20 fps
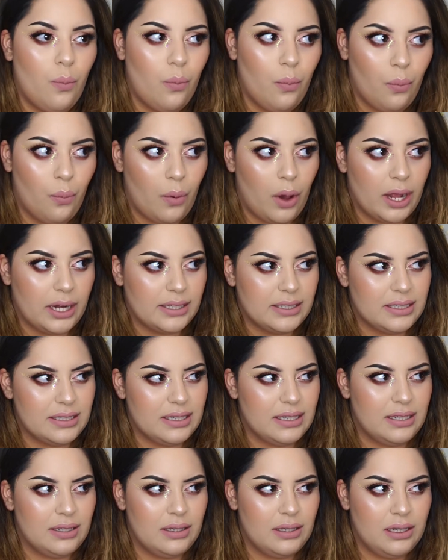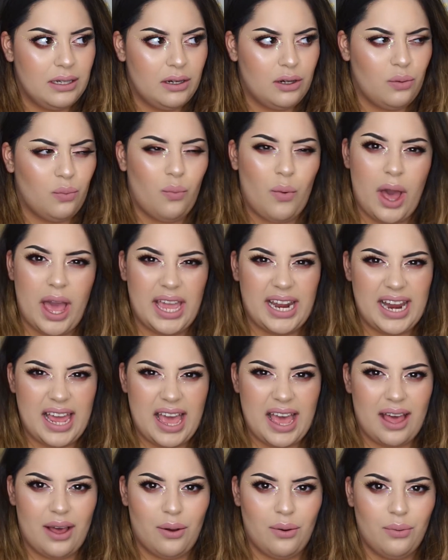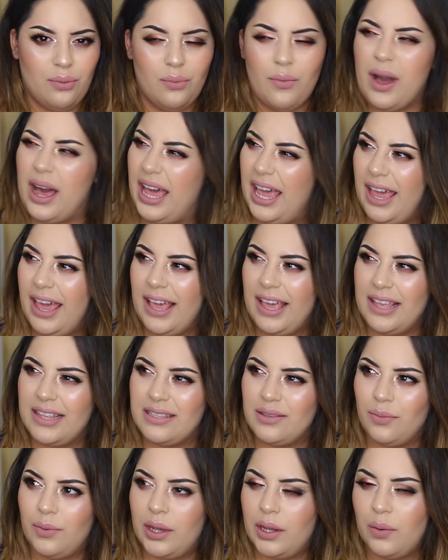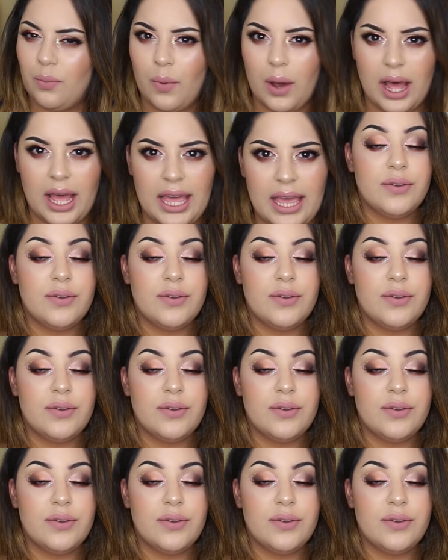what, why, and how, why, I guess, what and why.